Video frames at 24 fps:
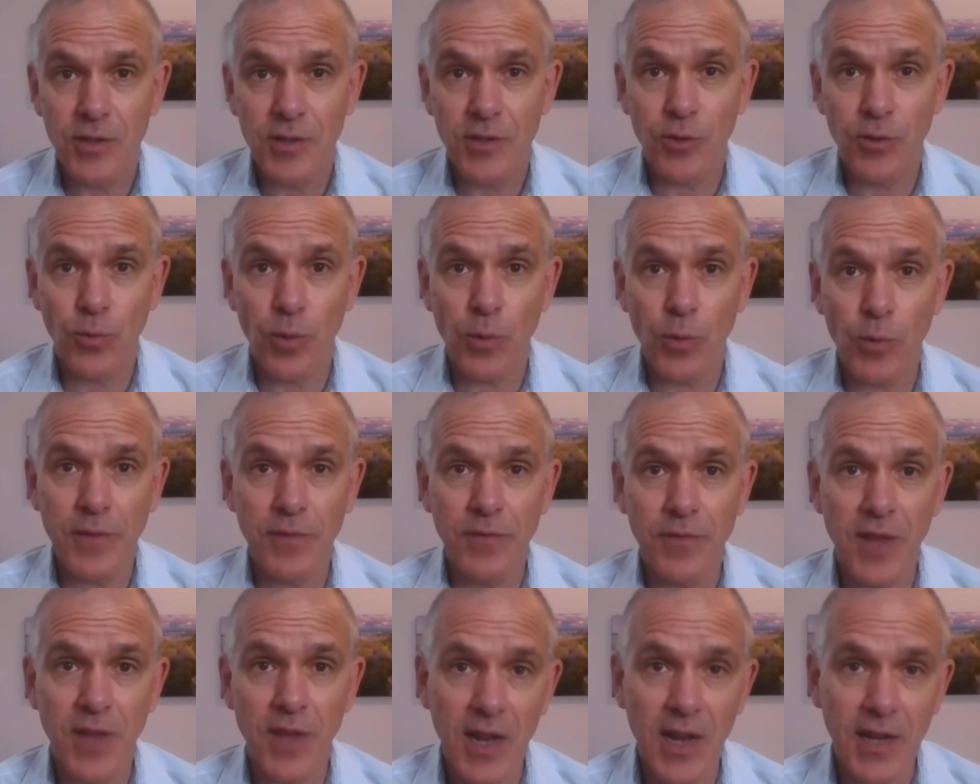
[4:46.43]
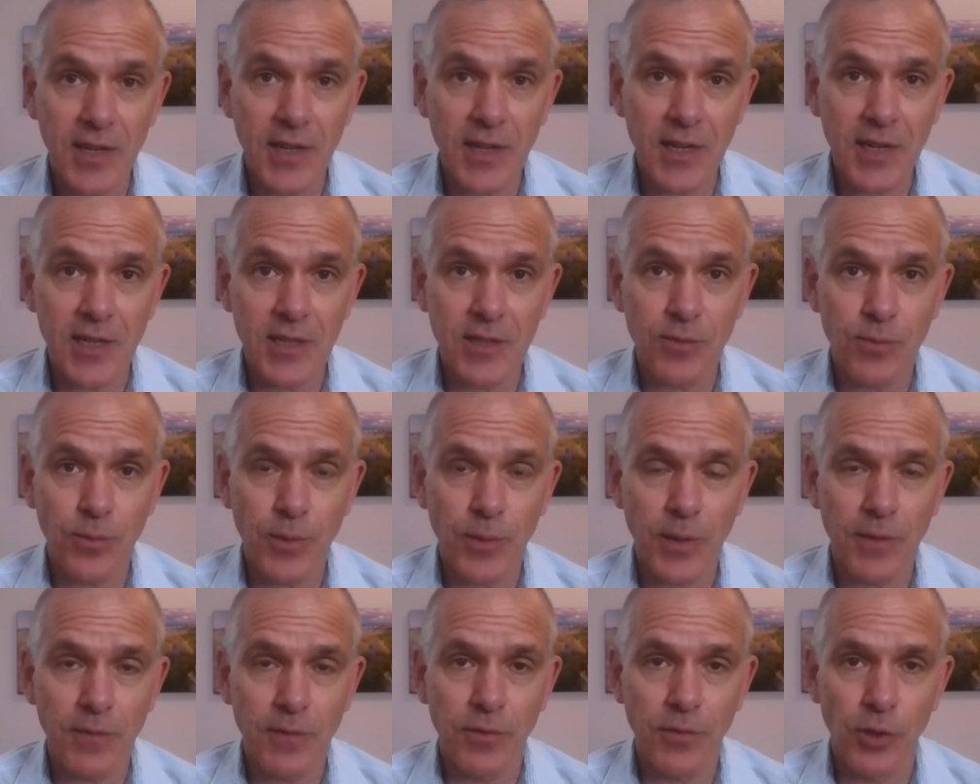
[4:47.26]
So what we've done is
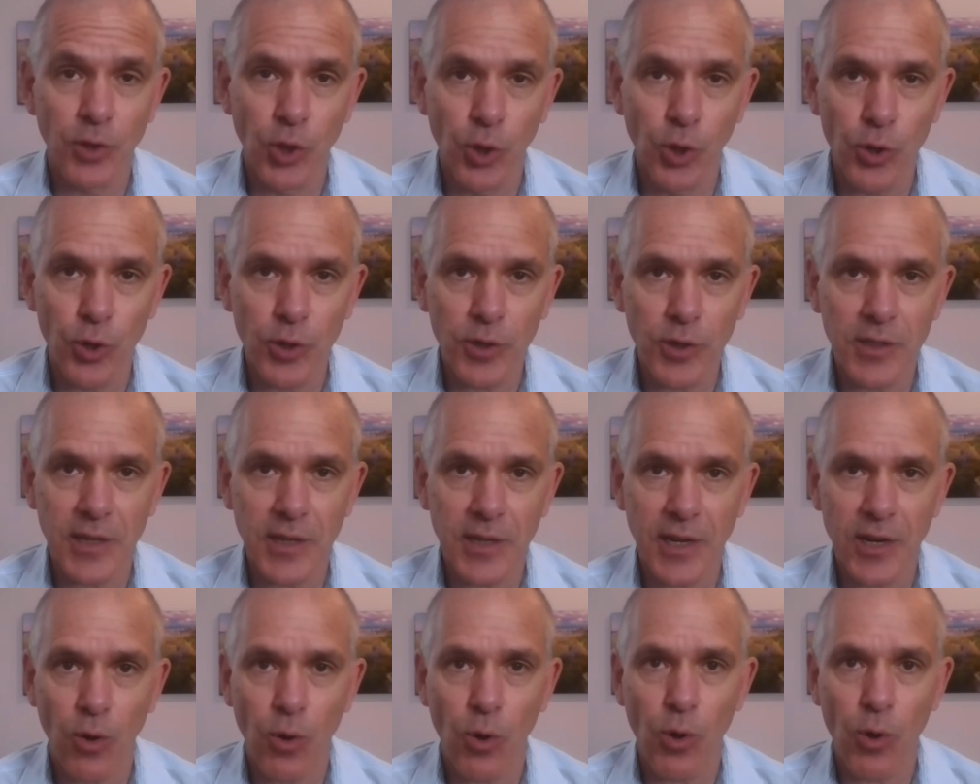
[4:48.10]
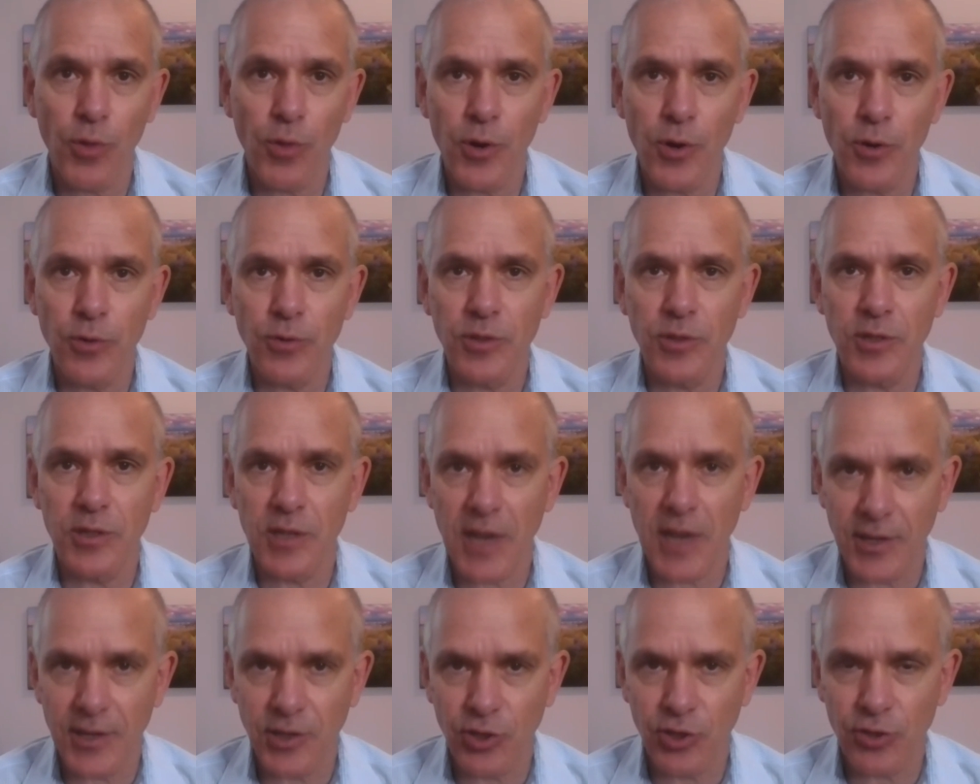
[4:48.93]
we've looked at all those
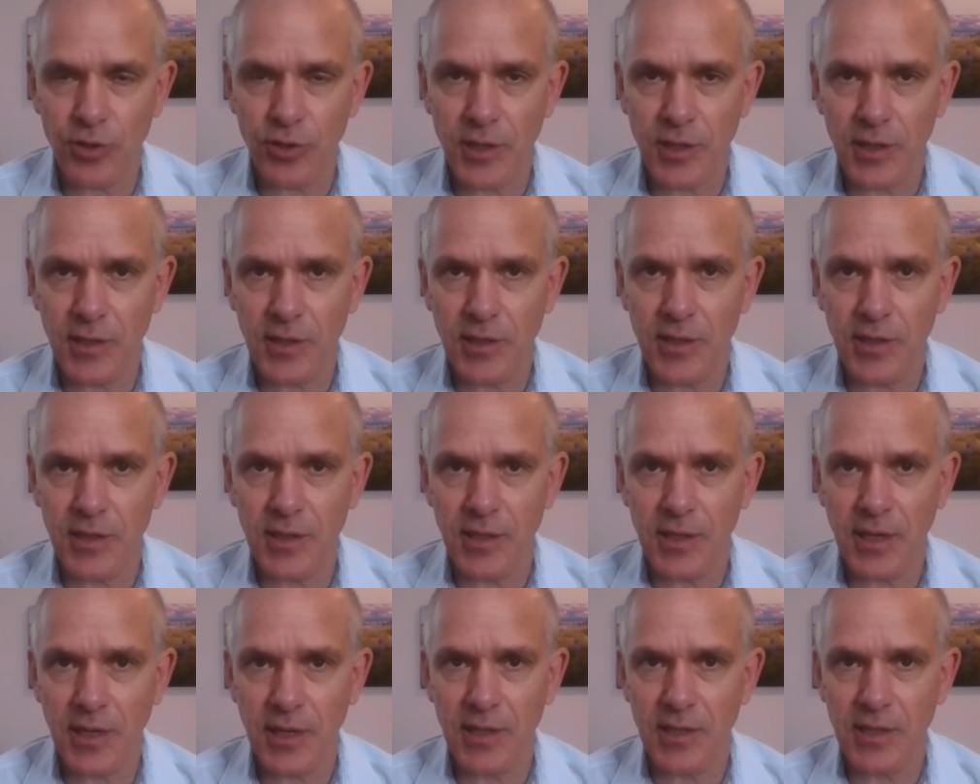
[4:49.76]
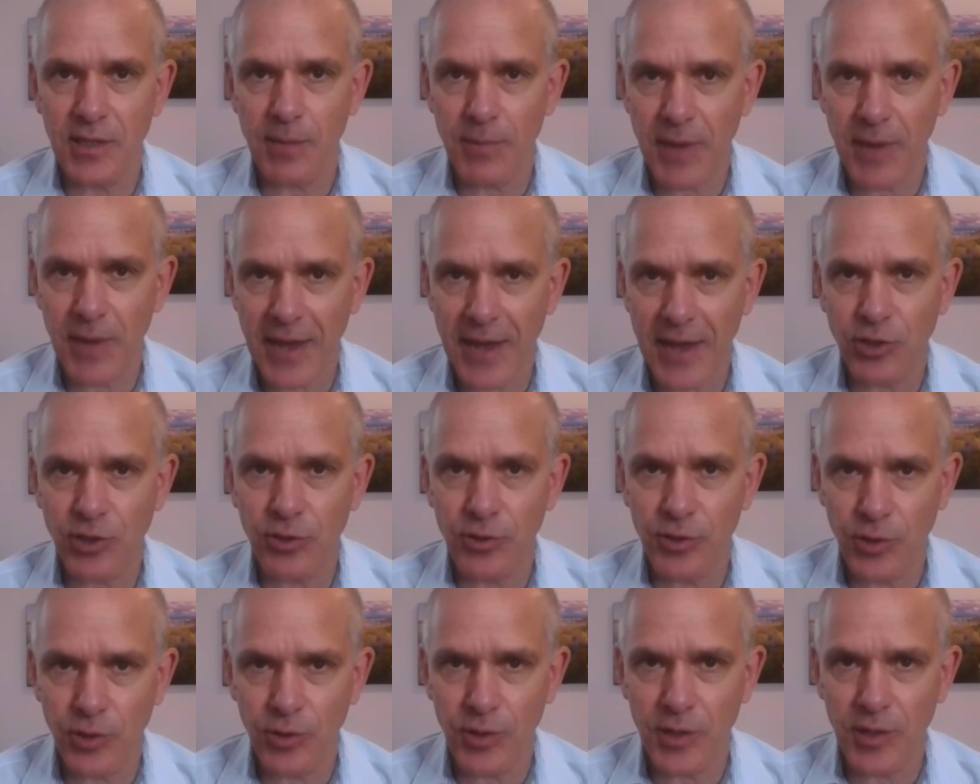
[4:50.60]
countries and
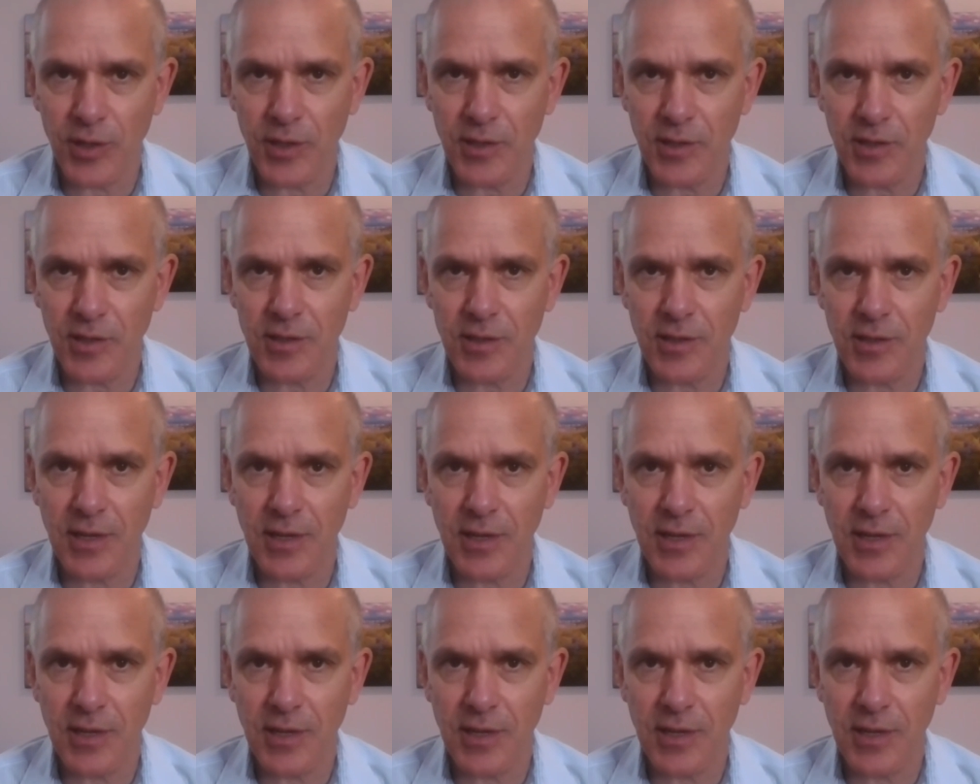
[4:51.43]
subnational units,